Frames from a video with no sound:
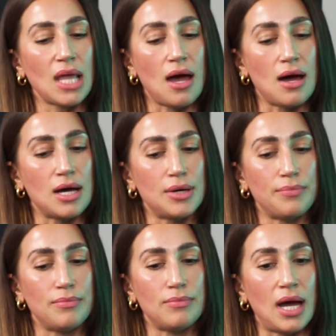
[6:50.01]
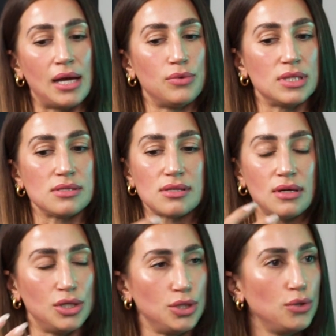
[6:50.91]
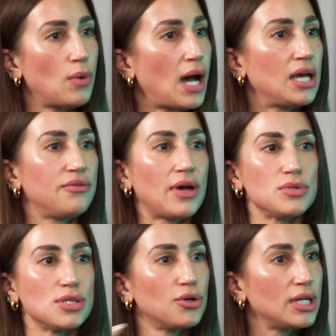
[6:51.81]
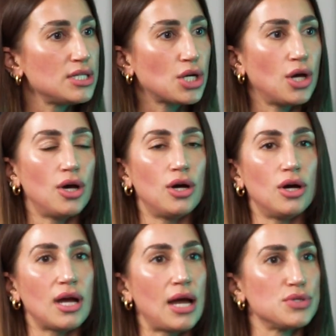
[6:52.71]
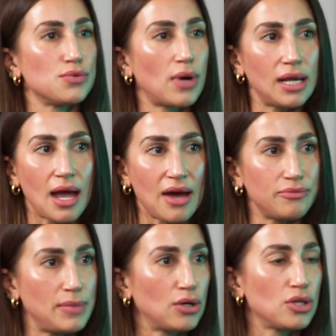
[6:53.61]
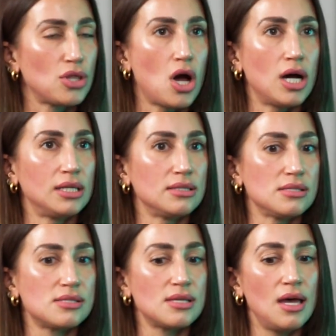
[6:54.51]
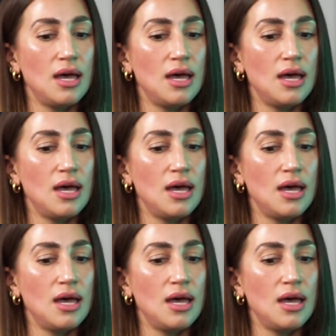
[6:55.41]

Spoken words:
I was a new wife. I was learning to cook. I was running half marathons.